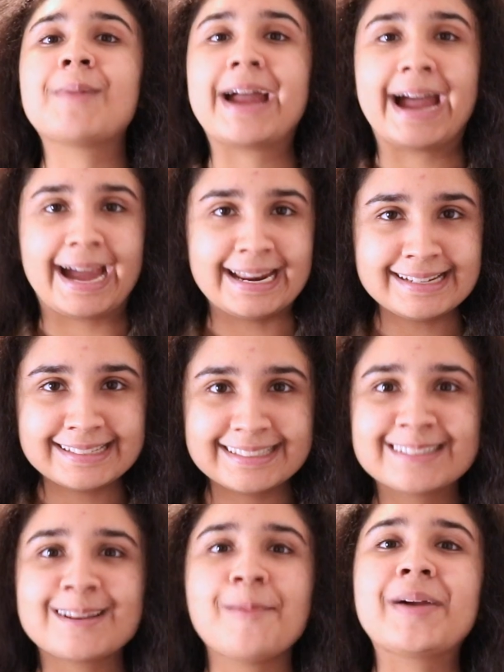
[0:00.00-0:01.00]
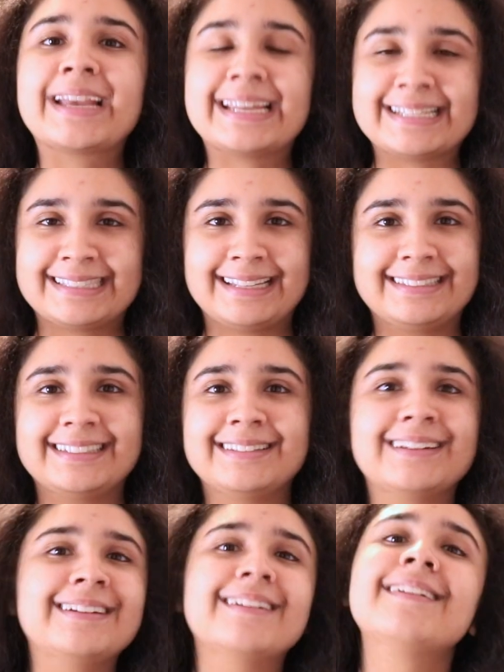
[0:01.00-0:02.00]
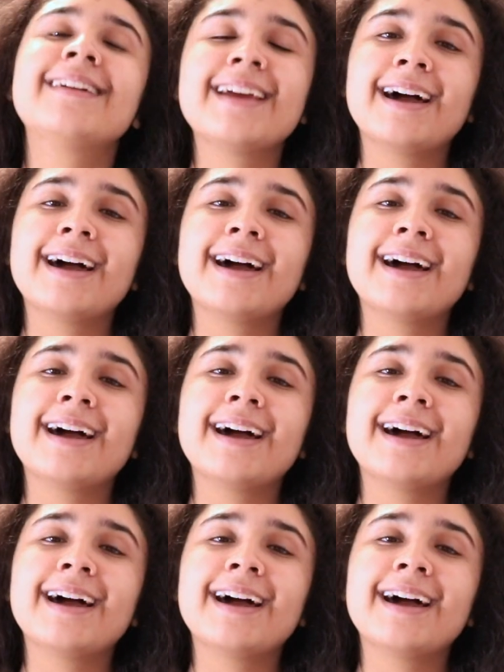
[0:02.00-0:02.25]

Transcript: my hands, so I'm a kinesthetic learner,